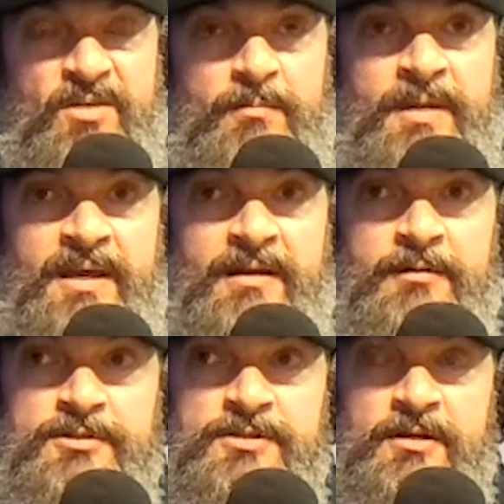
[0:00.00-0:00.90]
Man, it
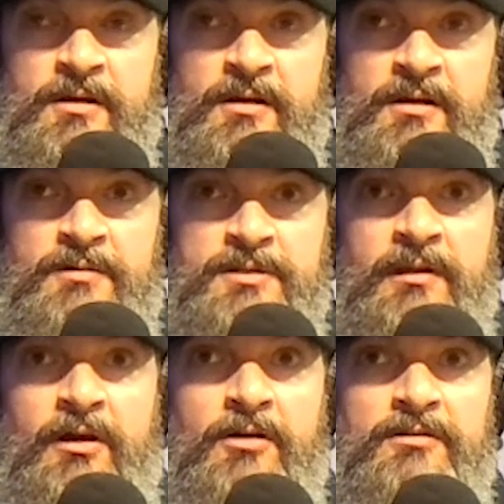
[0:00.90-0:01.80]
was a uh, it was a
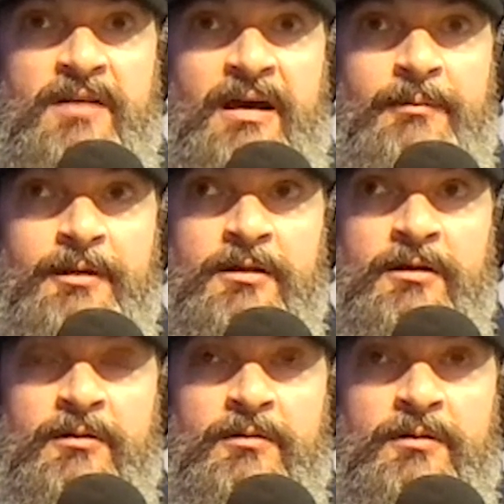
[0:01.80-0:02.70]
long time
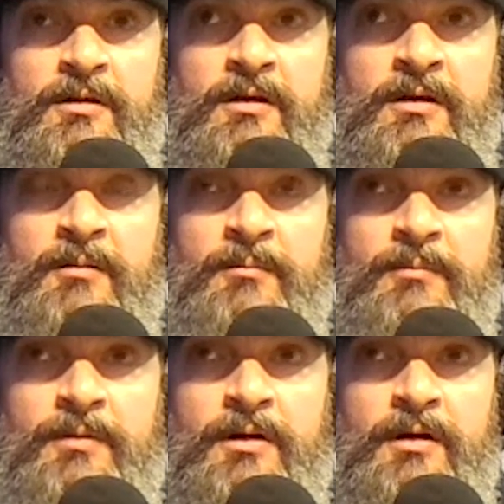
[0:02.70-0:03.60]
ago. Um,
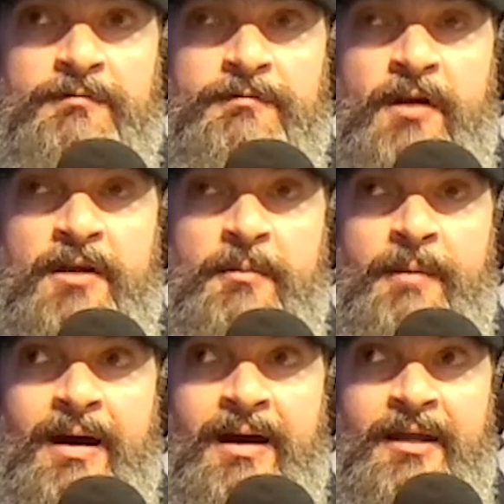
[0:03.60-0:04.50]
a friend of
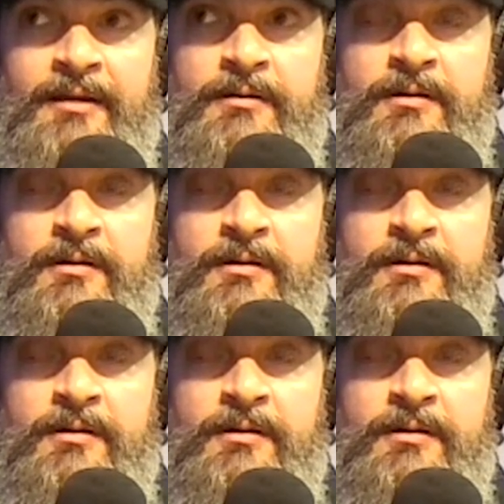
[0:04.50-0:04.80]
mine